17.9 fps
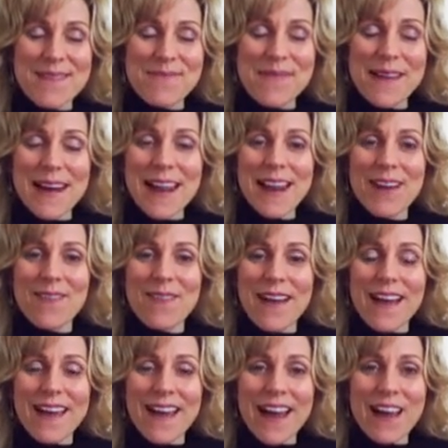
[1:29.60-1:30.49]
But
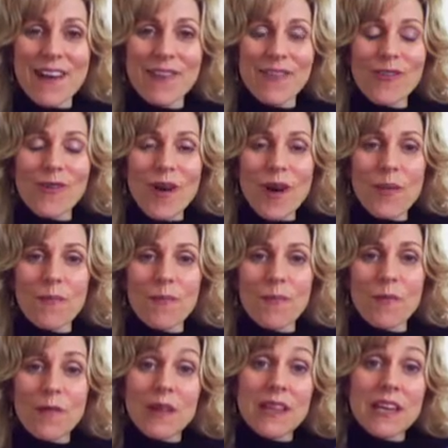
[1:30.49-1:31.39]
anyway, I grew
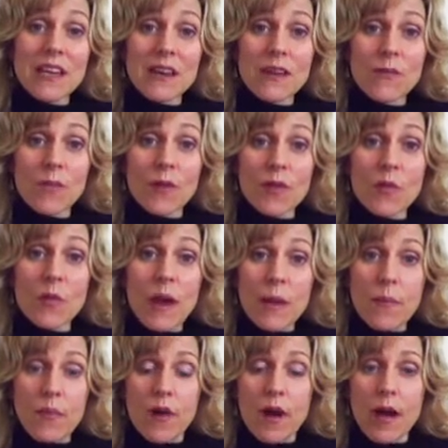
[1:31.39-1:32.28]
up really with a
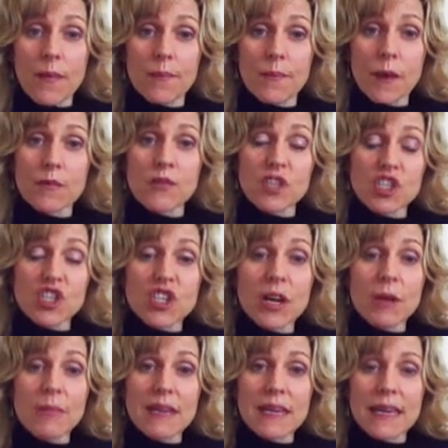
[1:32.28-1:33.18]
weight problem. I was a
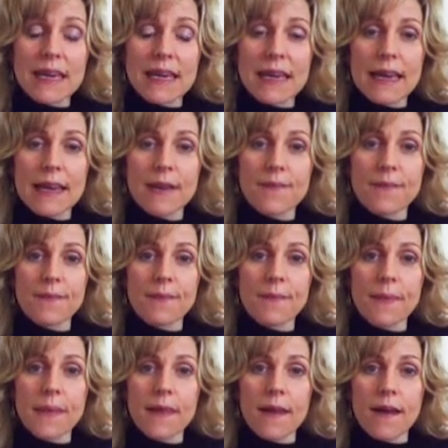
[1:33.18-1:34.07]
chubby kid.
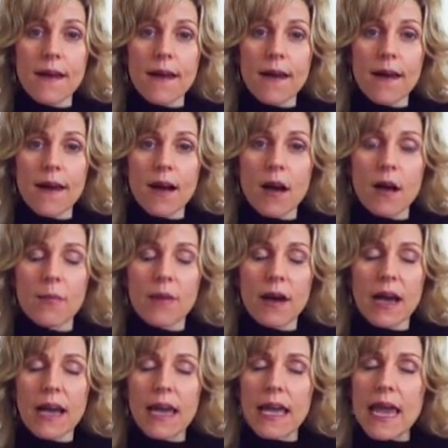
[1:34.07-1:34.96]

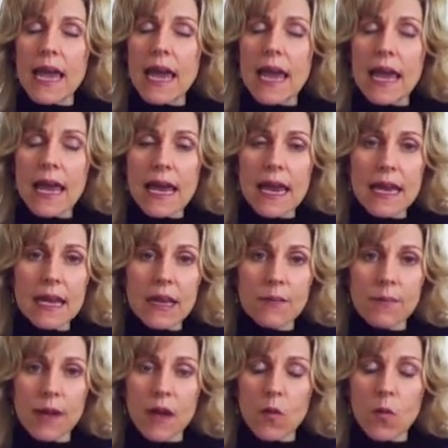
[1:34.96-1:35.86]
I
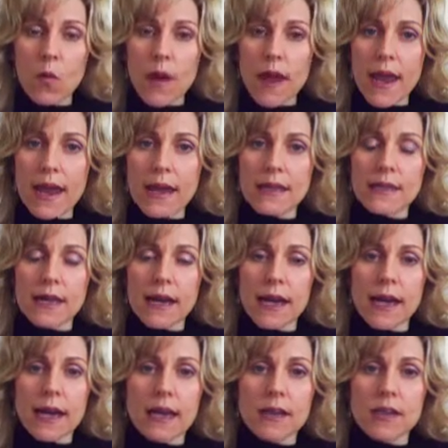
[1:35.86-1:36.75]
hated my weight.
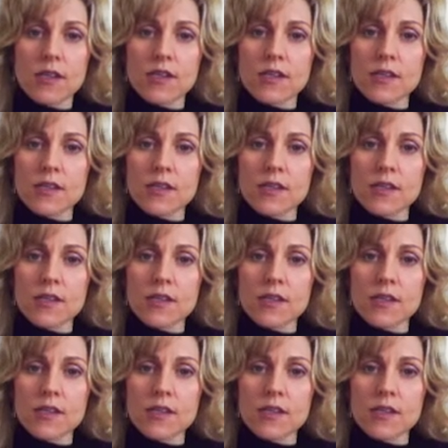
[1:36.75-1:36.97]
I